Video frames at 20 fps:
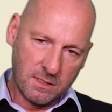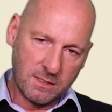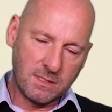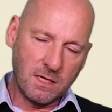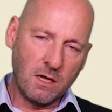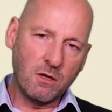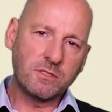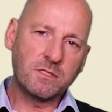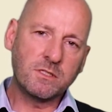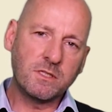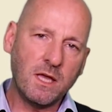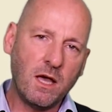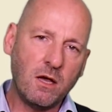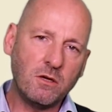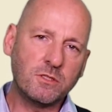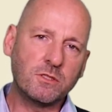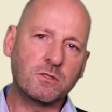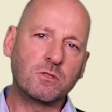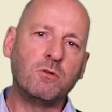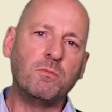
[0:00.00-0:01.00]

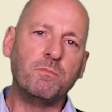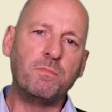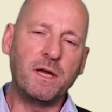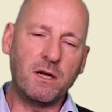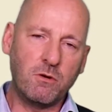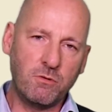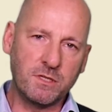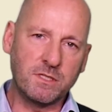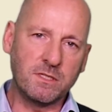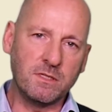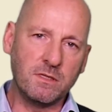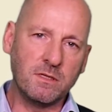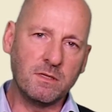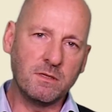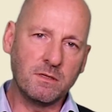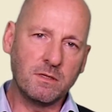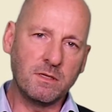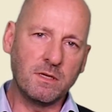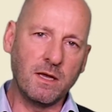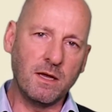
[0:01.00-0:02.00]
South-South comparison,
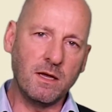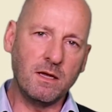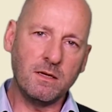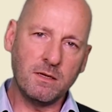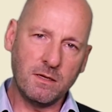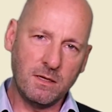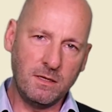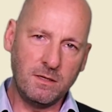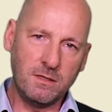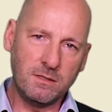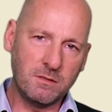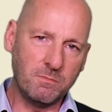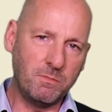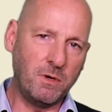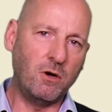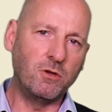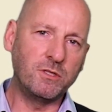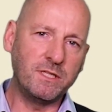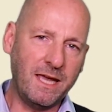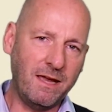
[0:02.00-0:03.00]
it is
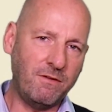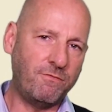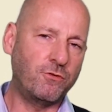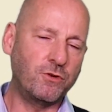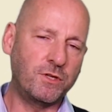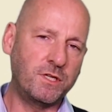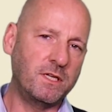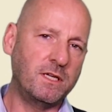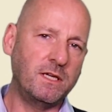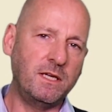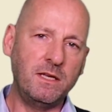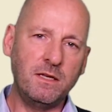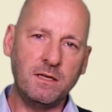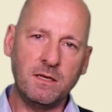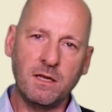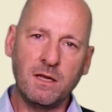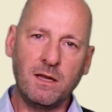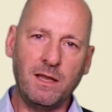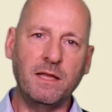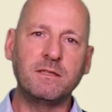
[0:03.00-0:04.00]
about Africa
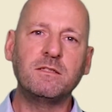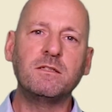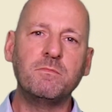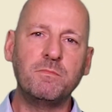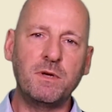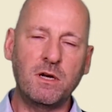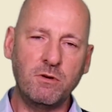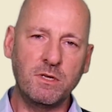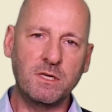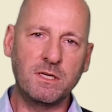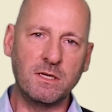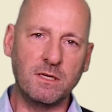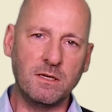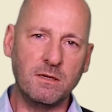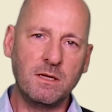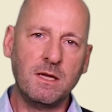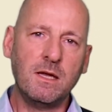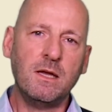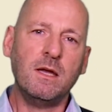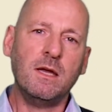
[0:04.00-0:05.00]
in Latin America.
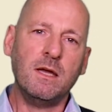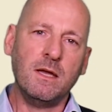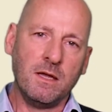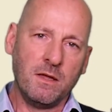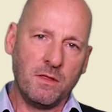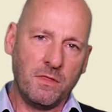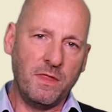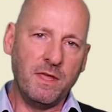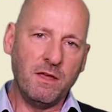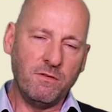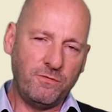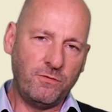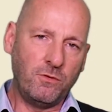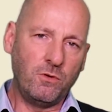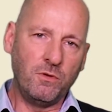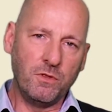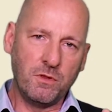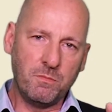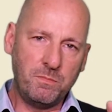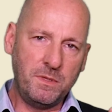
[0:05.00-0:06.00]

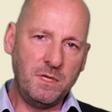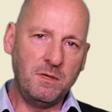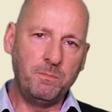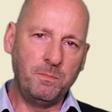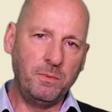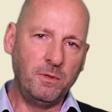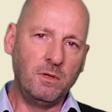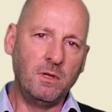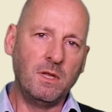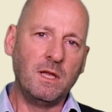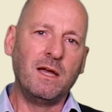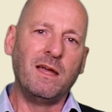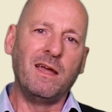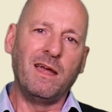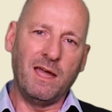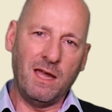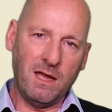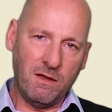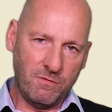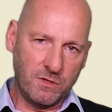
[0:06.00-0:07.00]
Therefore, the people
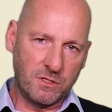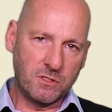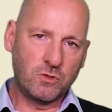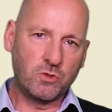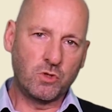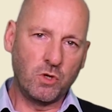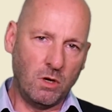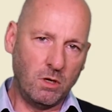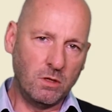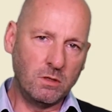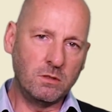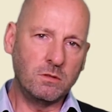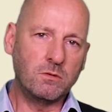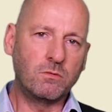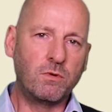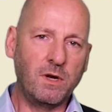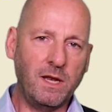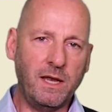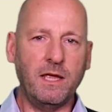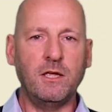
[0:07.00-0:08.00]
have a strong
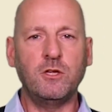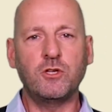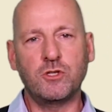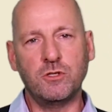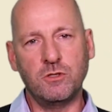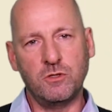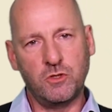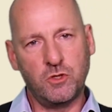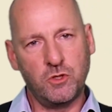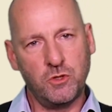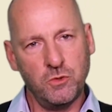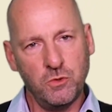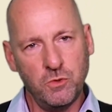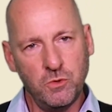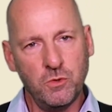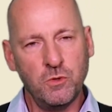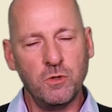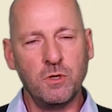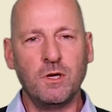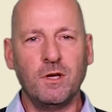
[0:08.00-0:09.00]
relation
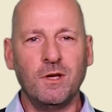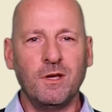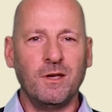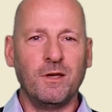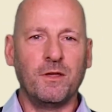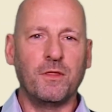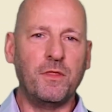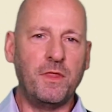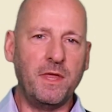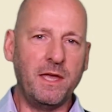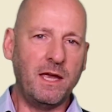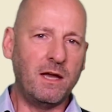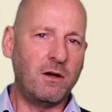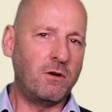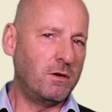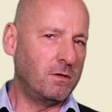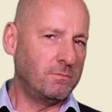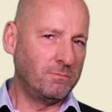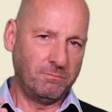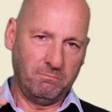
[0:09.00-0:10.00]
to
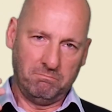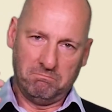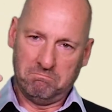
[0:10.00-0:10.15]
their